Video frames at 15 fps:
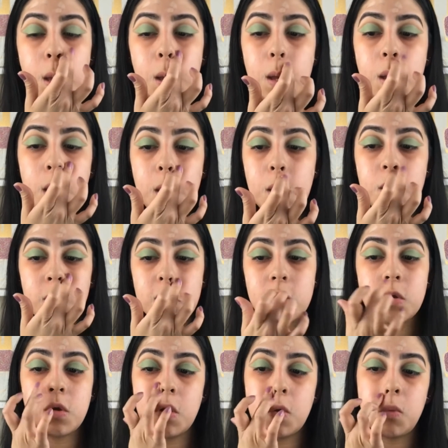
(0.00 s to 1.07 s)
and
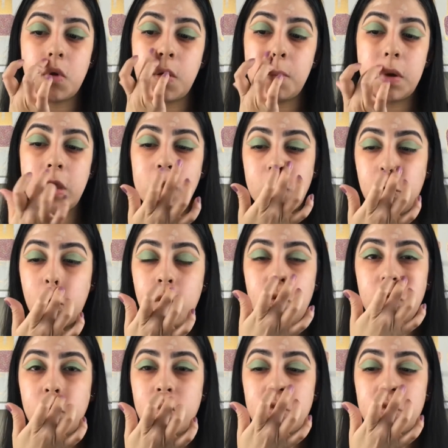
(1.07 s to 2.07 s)
around my nose,